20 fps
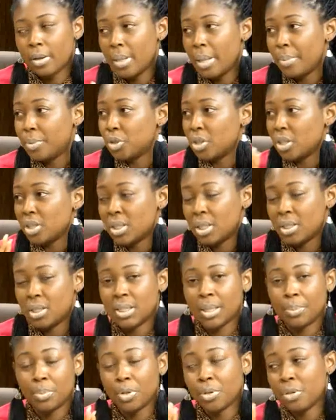let me just say this.
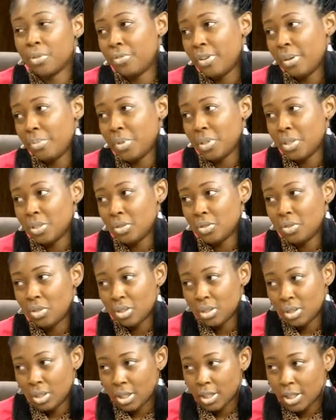I'm not a feminist, Go
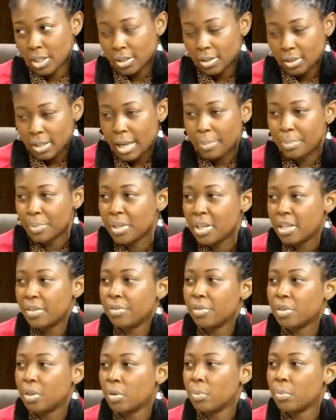just ahead. in case. I believe
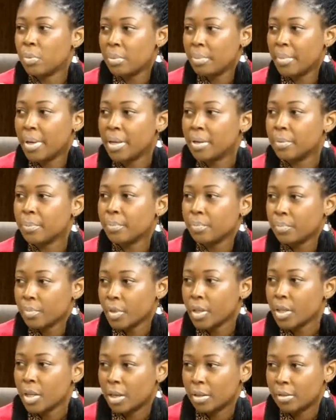in the women.
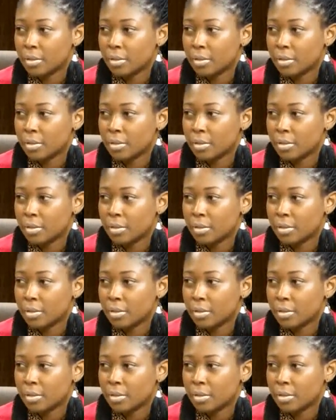Nothing. Yeah,